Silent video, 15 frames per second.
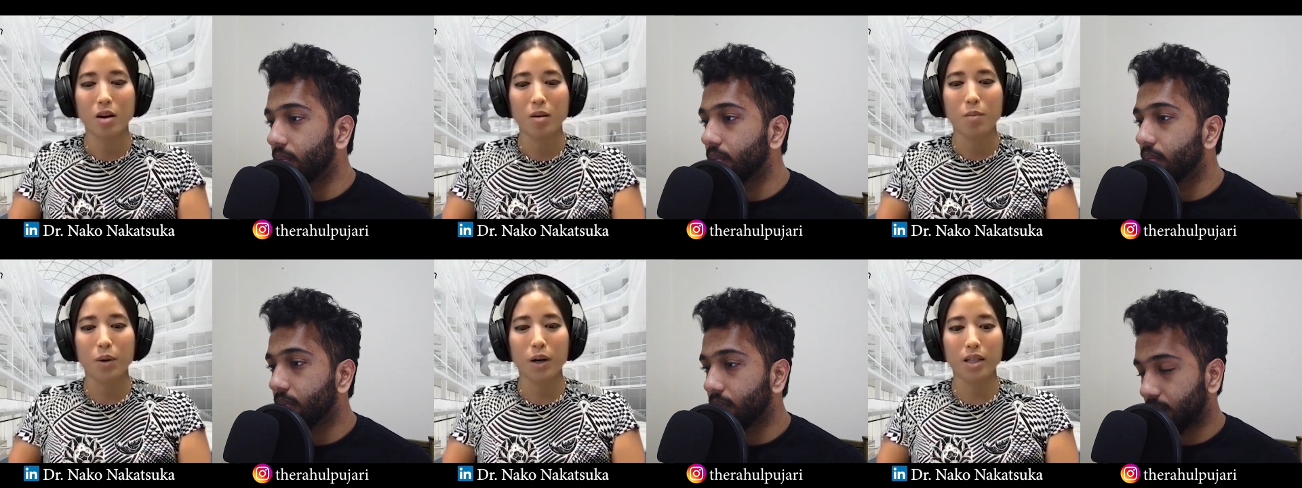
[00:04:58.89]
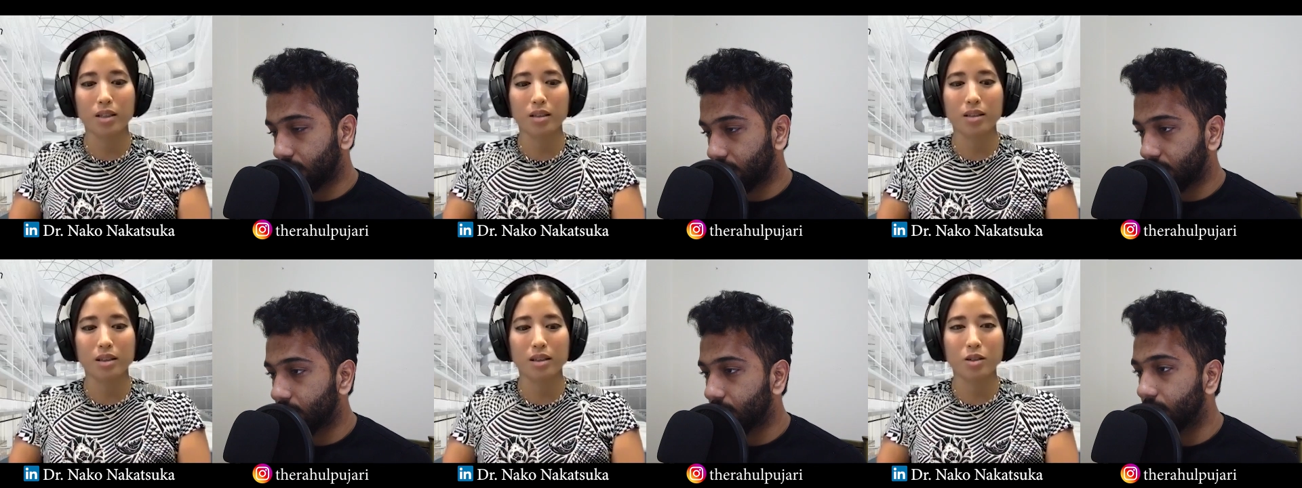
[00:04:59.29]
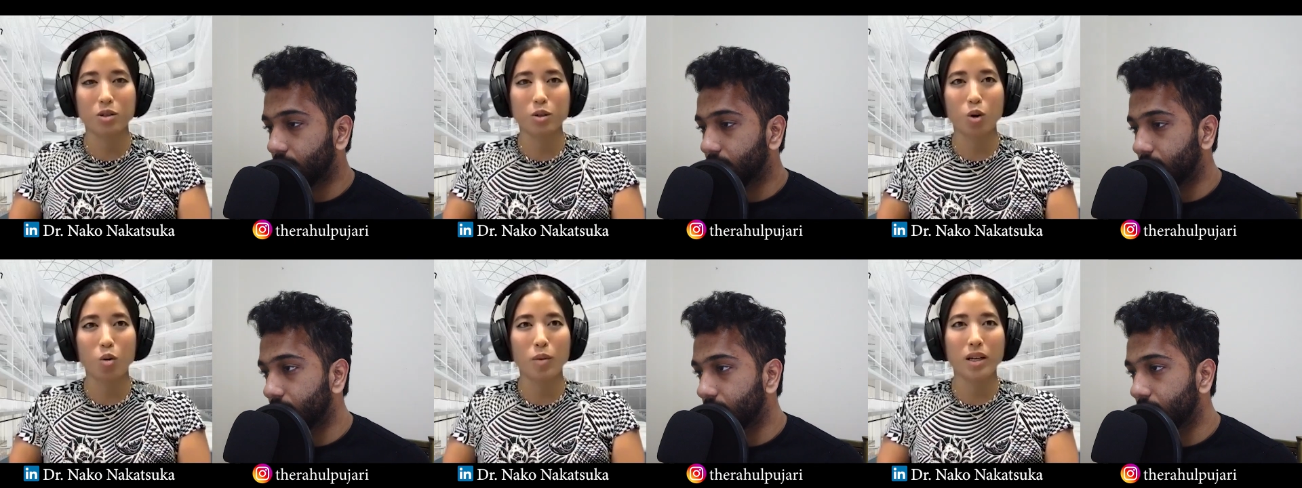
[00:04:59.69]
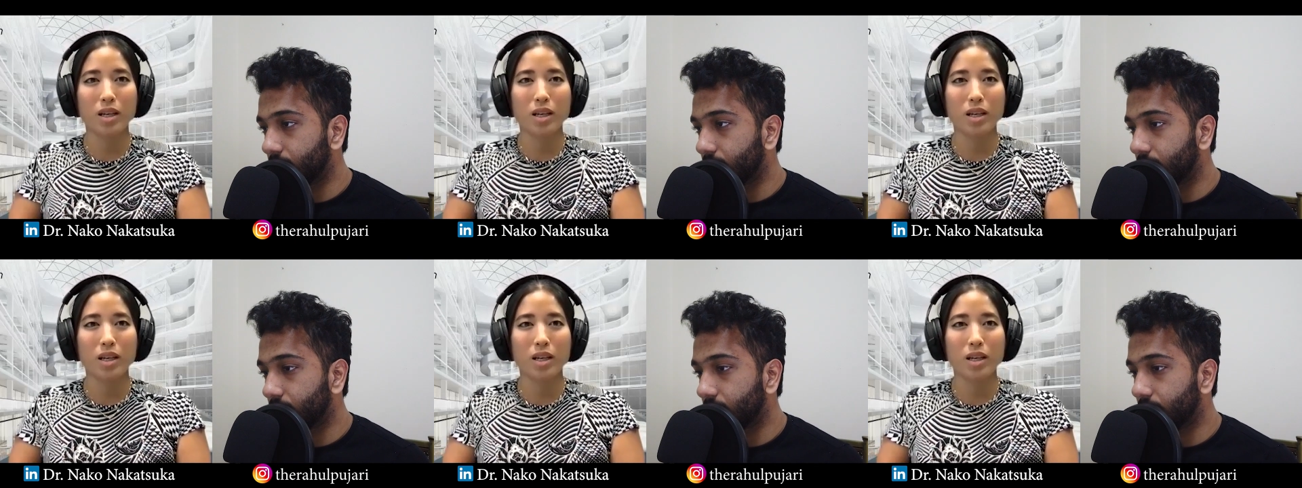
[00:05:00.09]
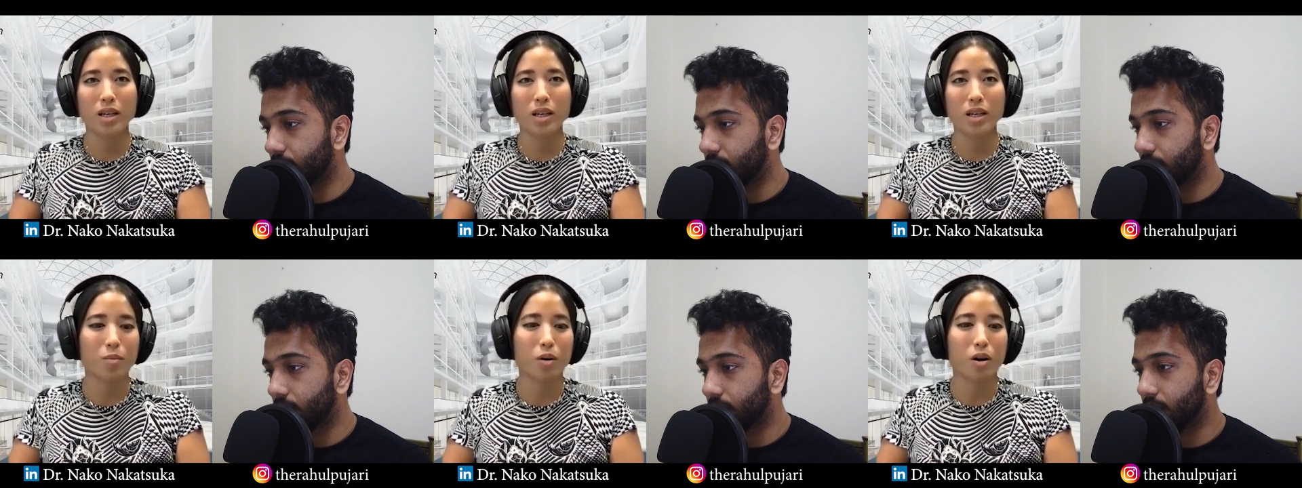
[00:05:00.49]
Speaker 1: but there's so many
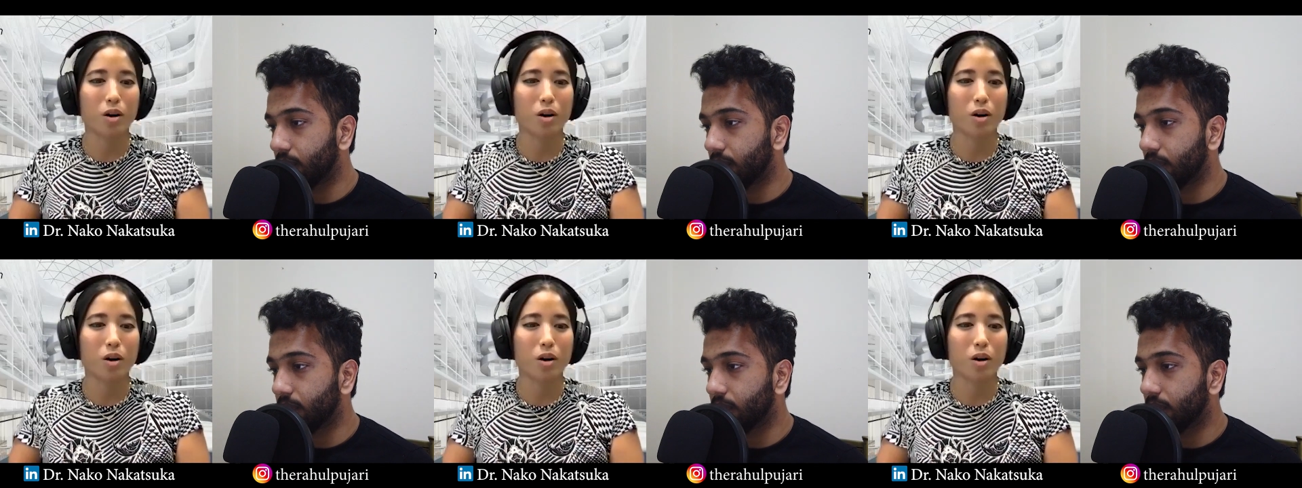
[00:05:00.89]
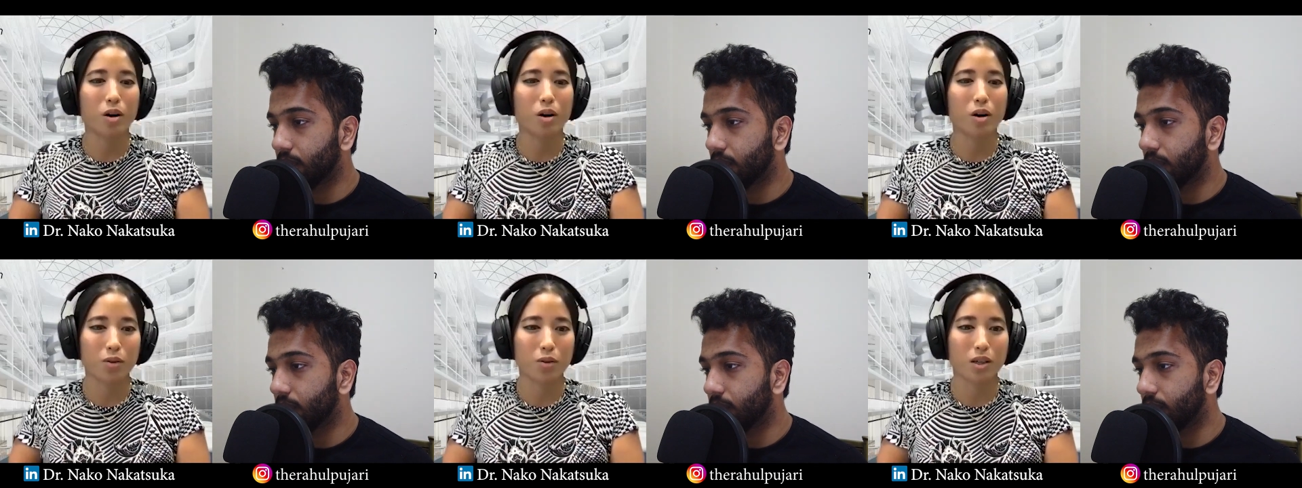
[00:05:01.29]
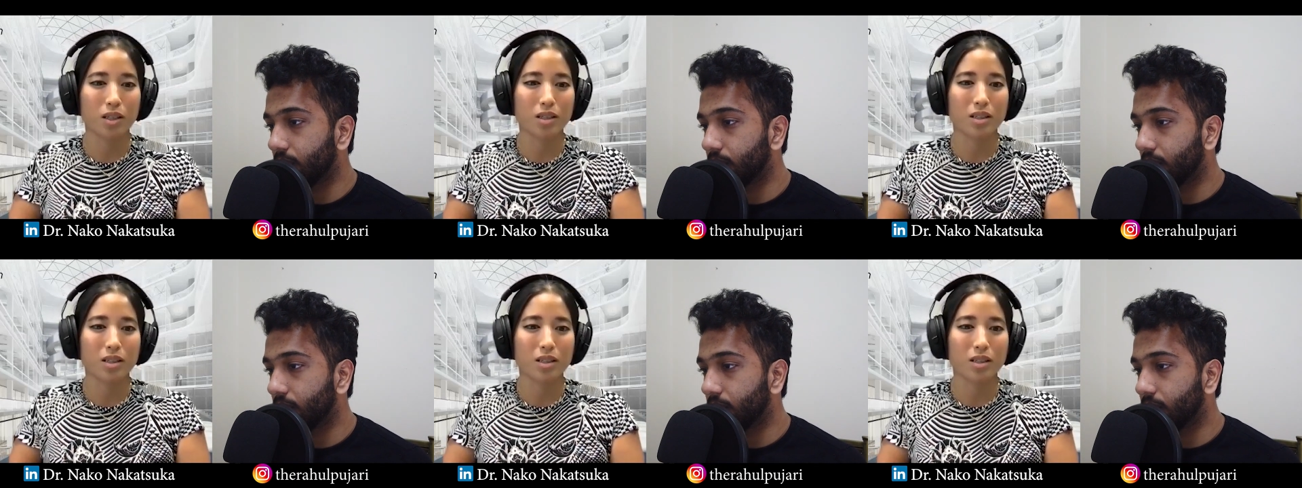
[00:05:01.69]
different hypotheses. For